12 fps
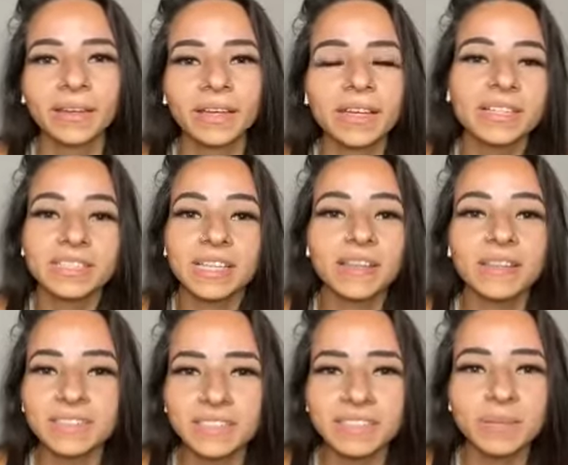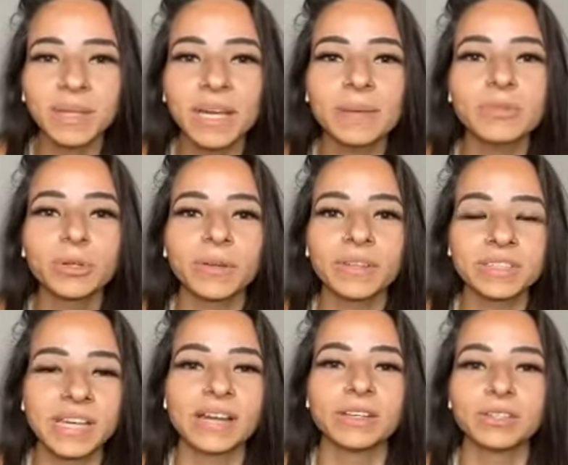He just said, this is something I'm doing on the
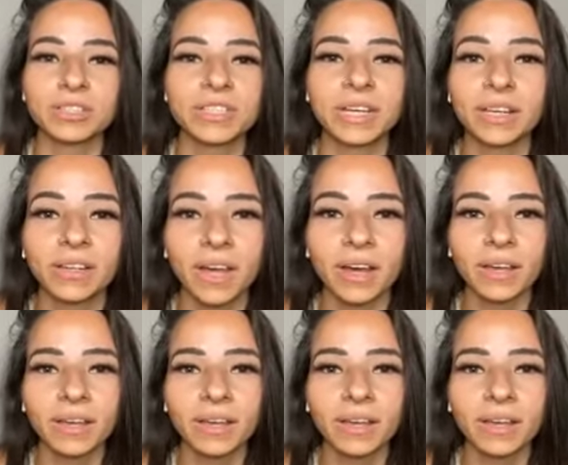side. You should take a look.